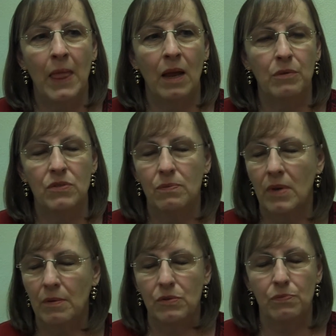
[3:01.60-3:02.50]
I was
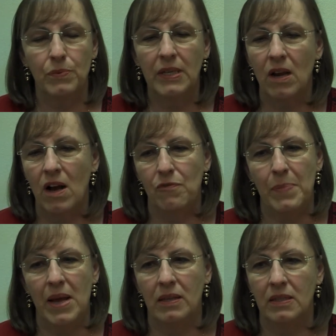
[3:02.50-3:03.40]
I was really off
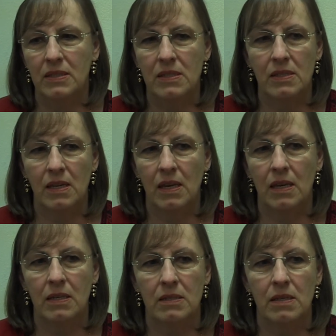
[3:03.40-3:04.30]
balance
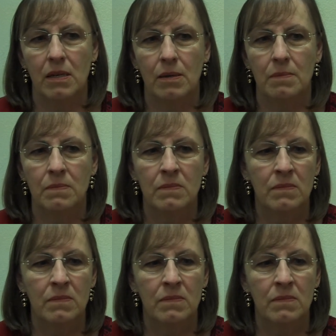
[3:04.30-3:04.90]
and. Um,